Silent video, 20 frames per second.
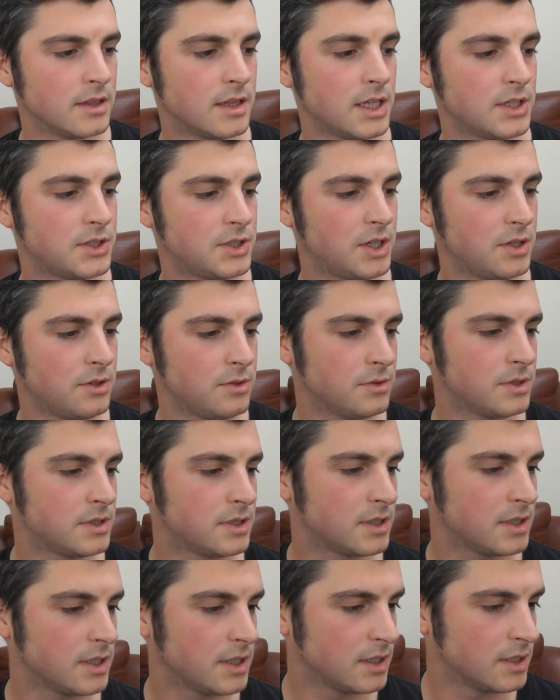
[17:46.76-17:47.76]
This
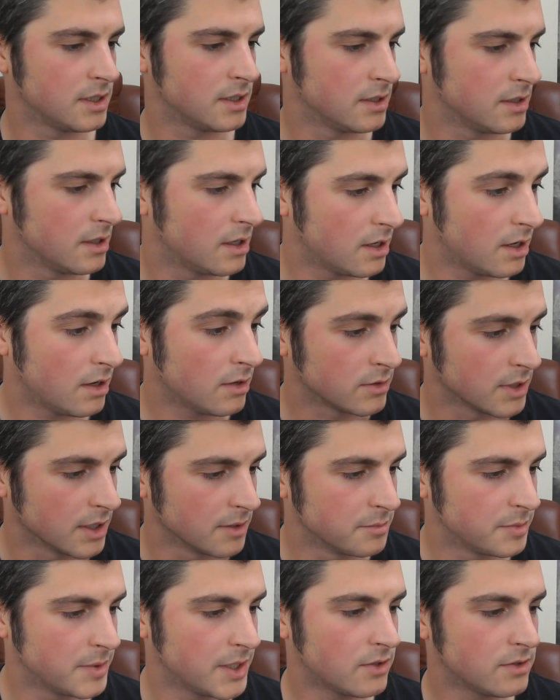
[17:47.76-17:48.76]
juice is
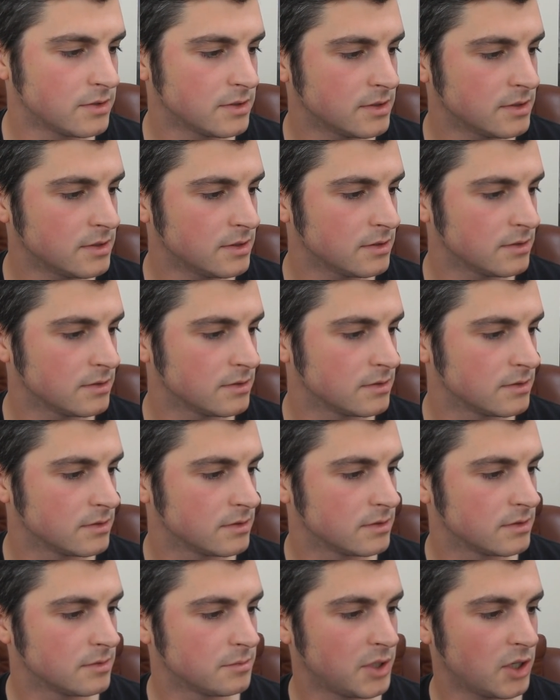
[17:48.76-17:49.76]
okay. Beyond
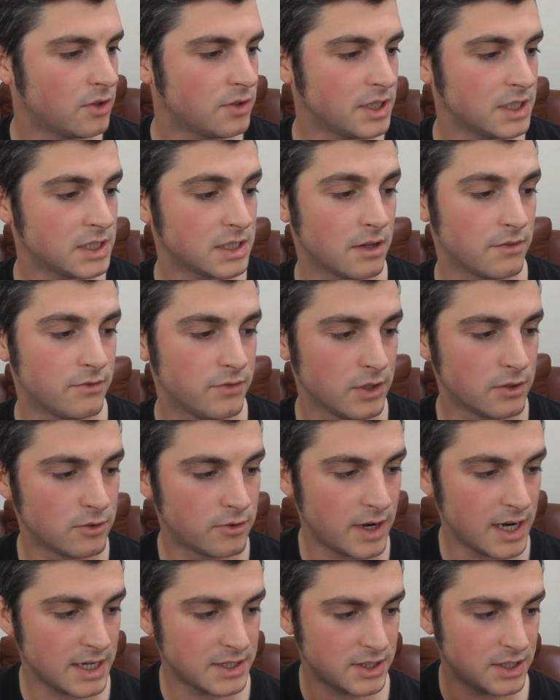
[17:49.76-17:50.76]
its
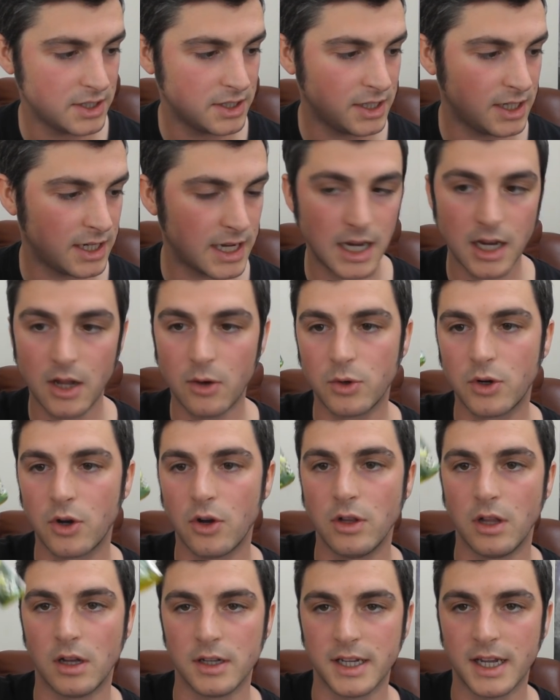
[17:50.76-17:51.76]
fluorescent yellow
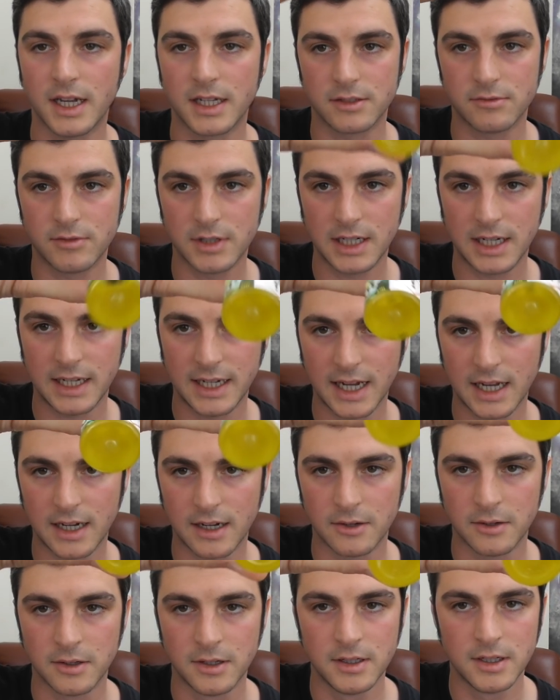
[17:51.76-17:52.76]
color, yeah, it's really
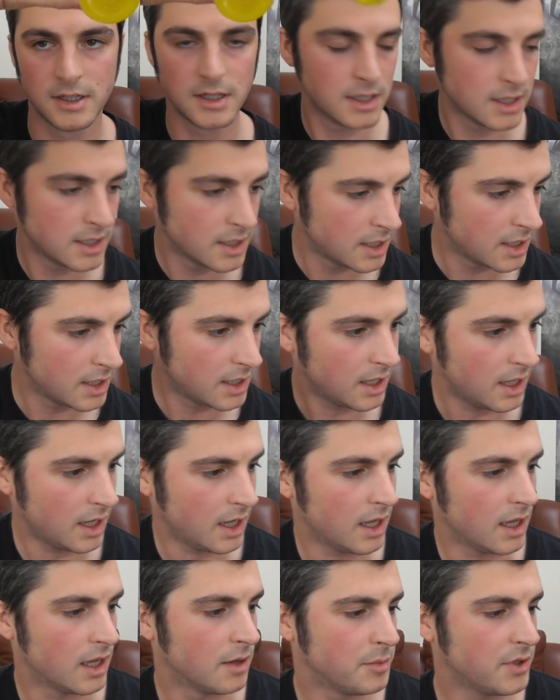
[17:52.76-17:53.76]
yellow.
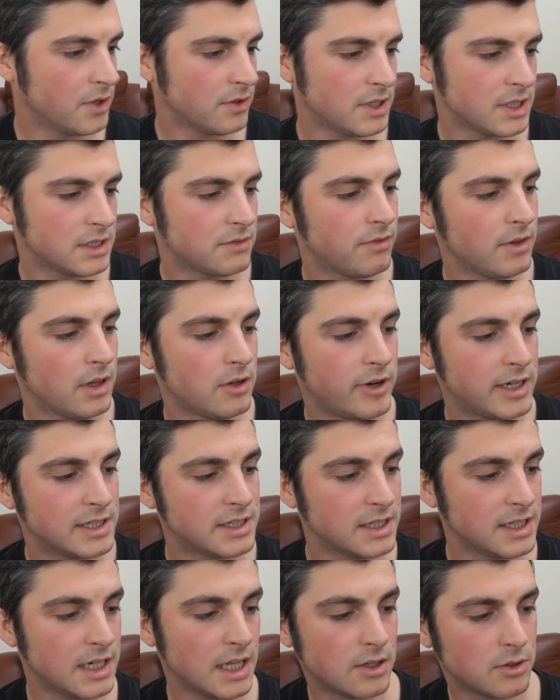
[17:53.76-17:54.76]
Beyond its
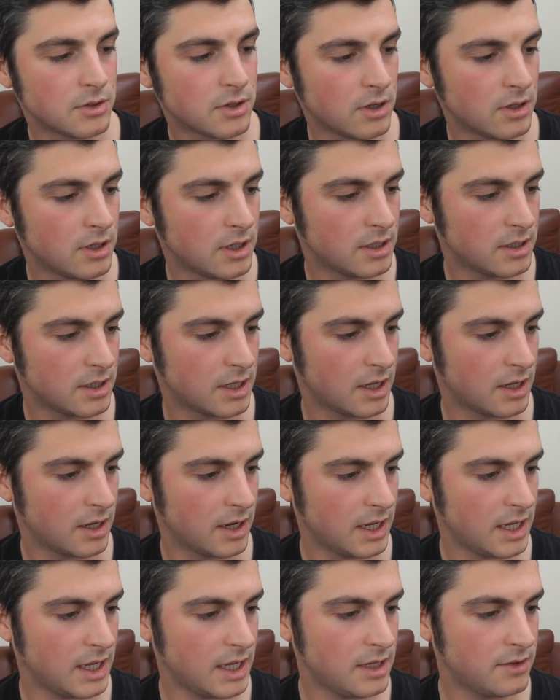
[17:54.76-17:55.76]
fluorescent yellow color,
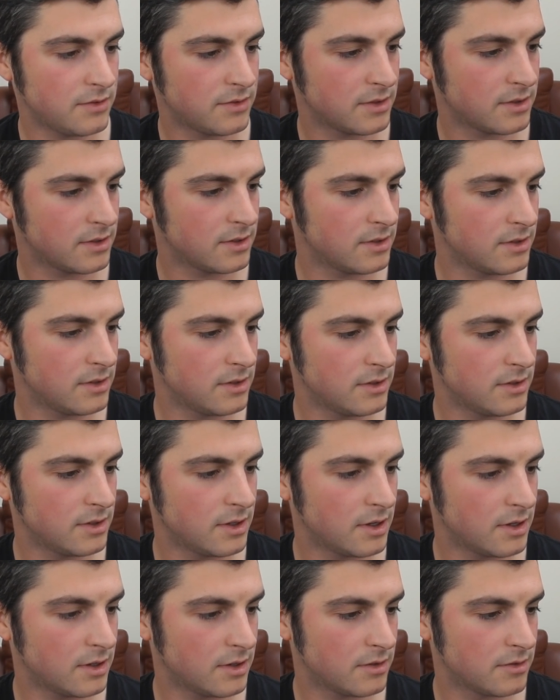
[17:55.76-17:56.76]

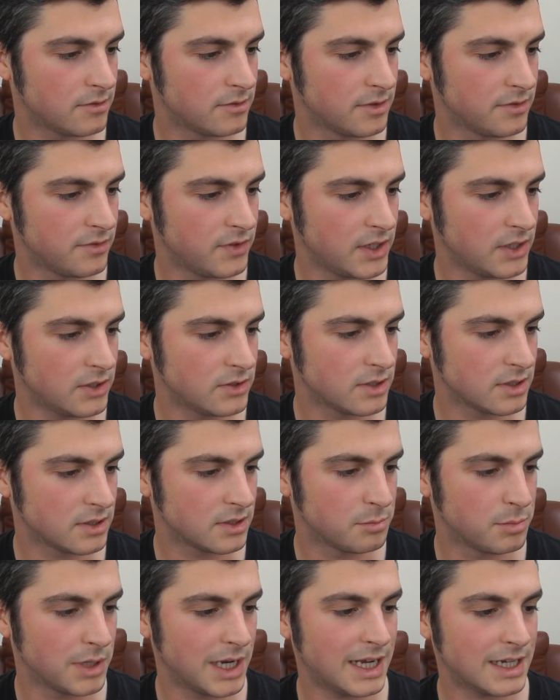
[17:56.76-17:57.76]
even revealed
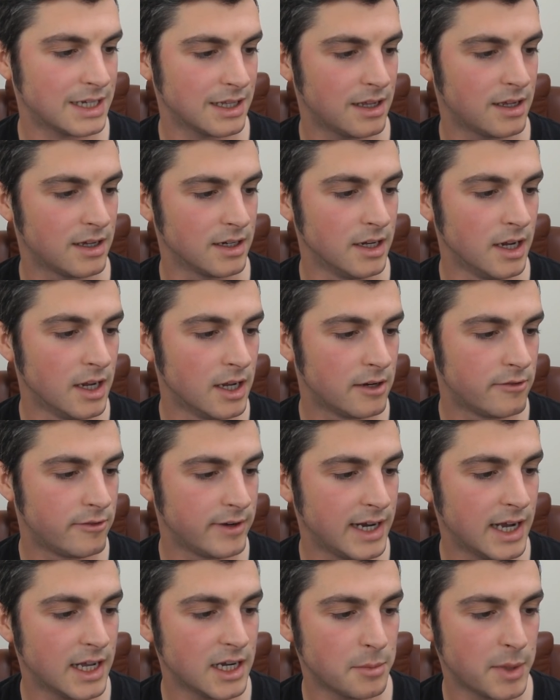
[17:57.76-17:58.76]
to black light,
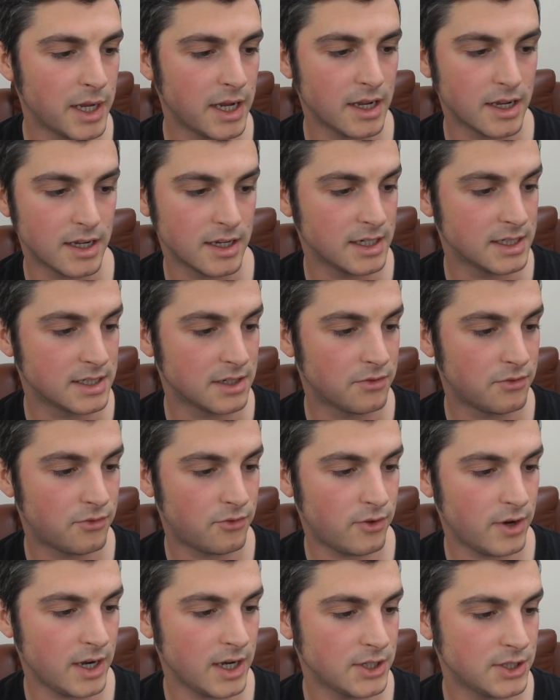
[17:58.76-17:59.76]
Re-Animator is a
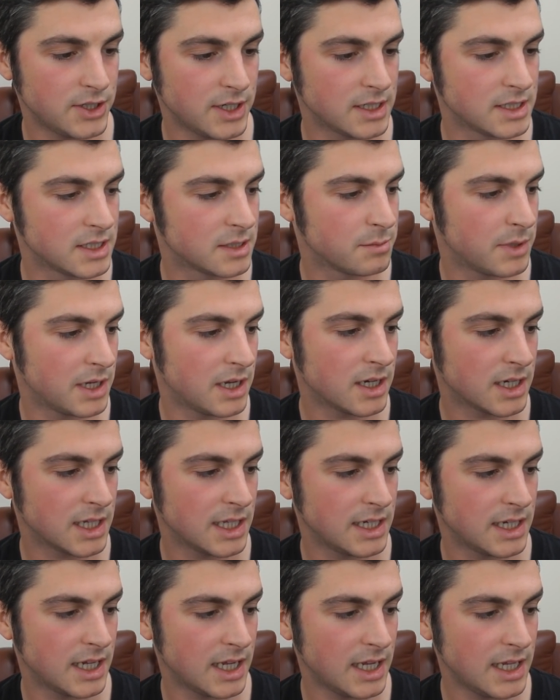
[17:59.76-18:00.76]
fresh and
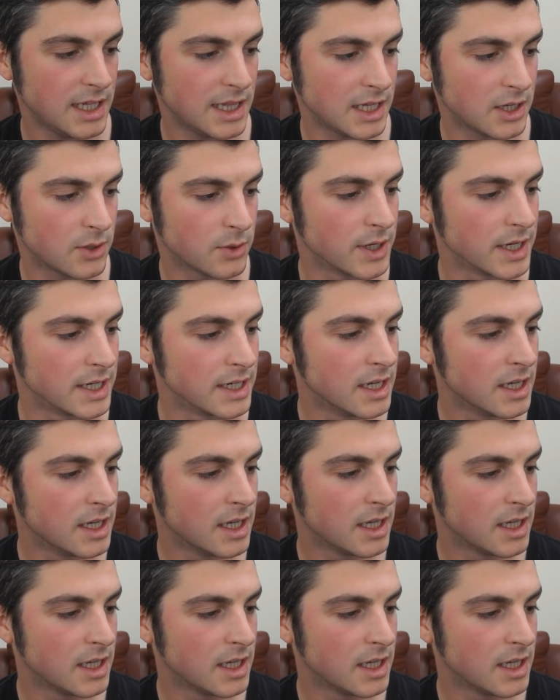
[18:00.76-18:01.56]
sparkling e-liquid,